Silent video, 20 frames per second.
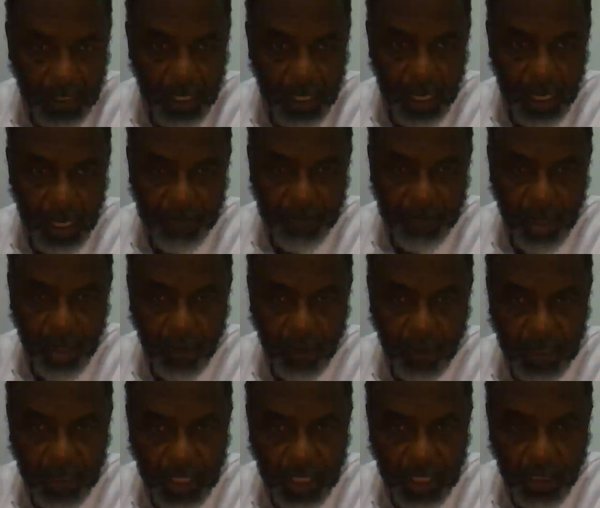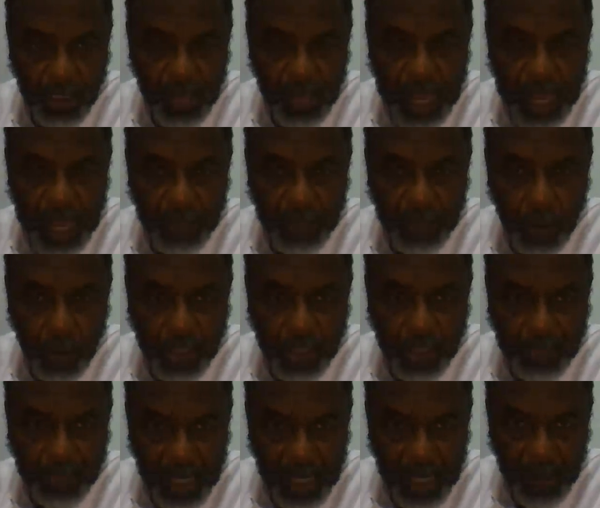and be over us. We have the Holy
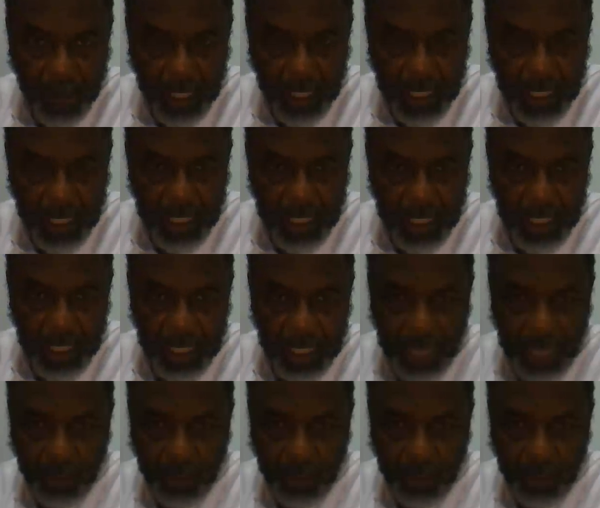Spirit. That's what's